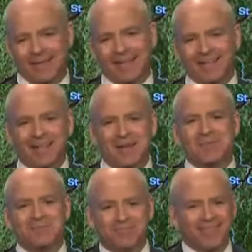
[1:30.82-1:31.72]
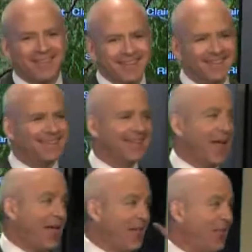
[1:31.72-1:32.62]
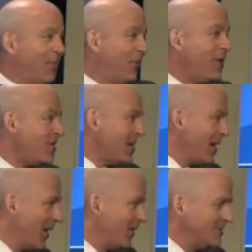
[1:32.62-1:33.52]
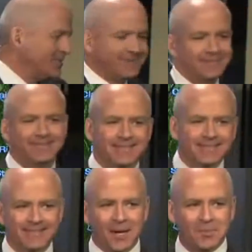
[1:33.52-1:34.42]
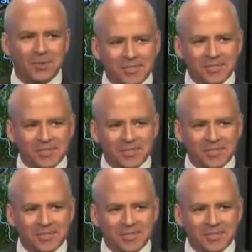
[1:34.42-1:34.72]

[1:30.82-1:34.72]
i will download the KY3 Storm Team app. There you go. I'll